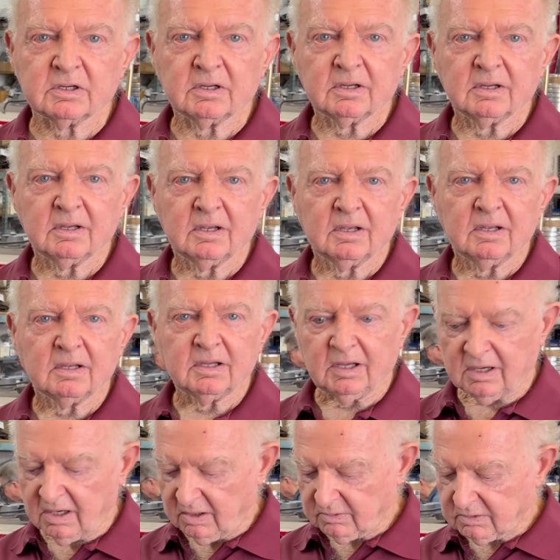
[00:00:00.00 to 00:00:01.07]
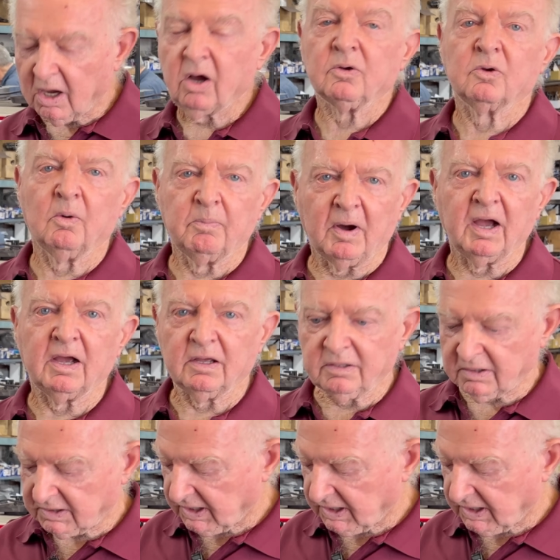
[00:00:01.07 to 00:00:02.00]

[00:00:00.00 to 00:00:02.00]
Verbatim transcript: Right. Yeah, I'll, I'll go buy other